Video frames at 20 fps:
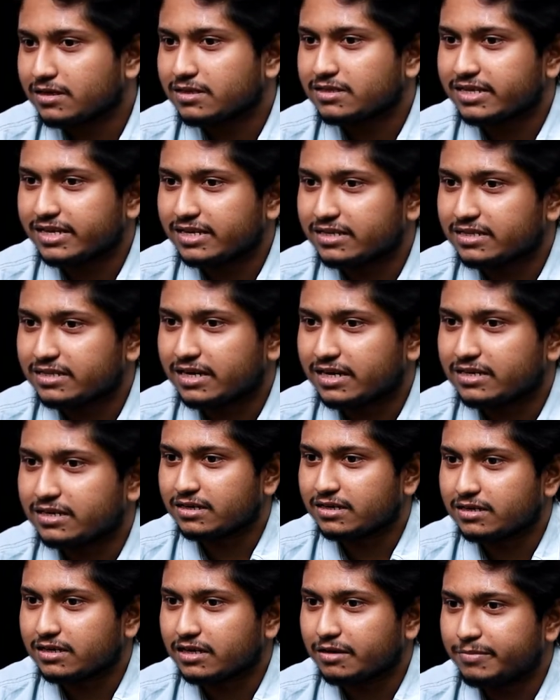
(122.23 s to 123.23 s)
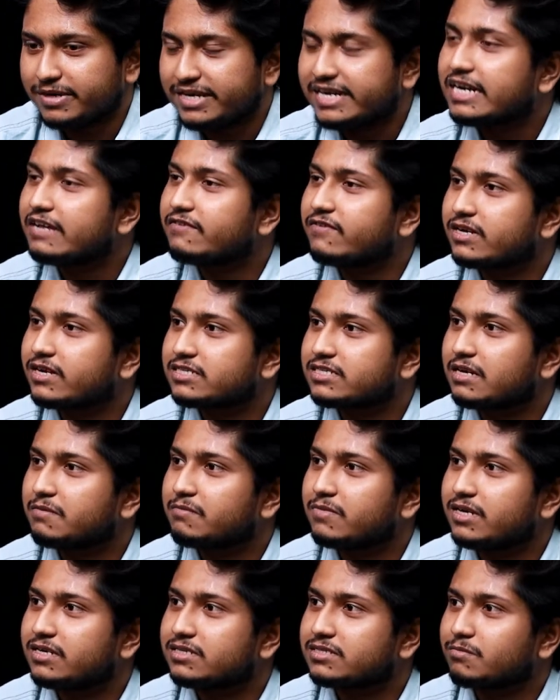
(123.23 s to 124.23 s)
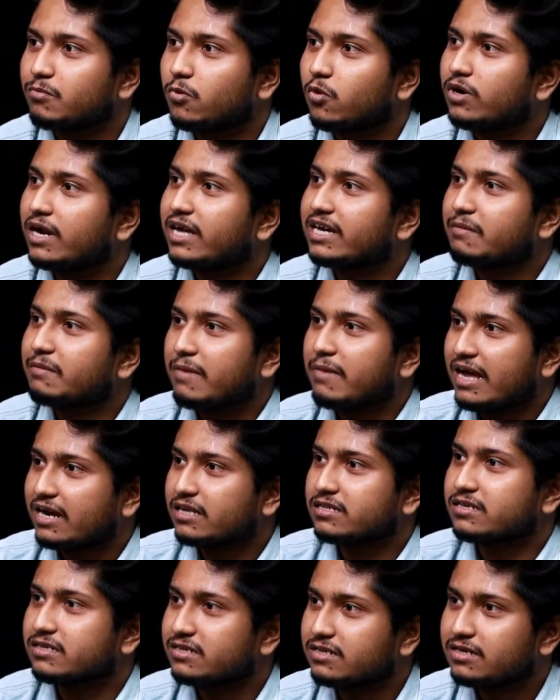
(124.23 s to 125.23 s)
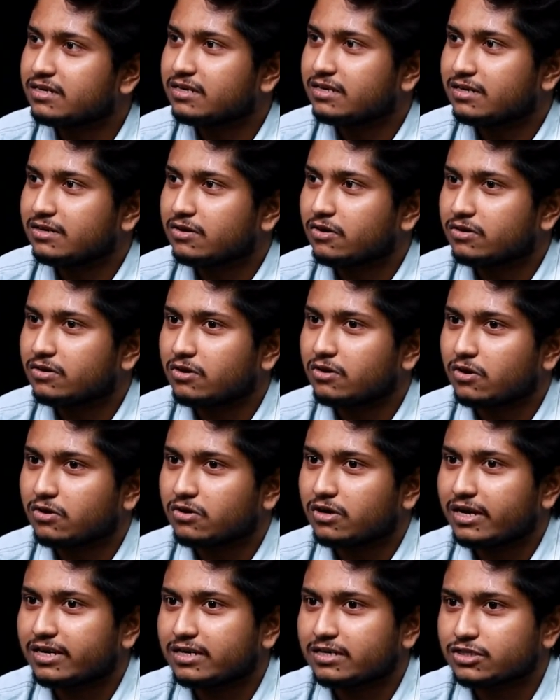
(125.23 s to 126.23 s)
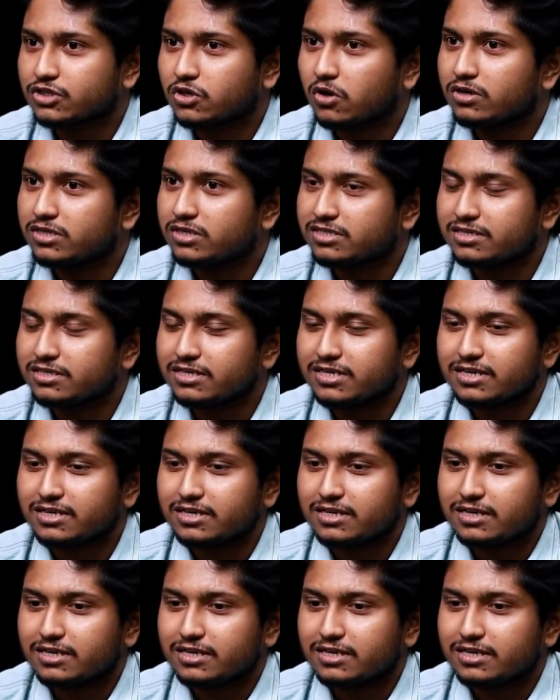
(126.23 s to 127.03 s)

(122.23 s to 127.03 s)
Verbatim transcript: think that competitive exam is more like a marathon, not not like a short journey.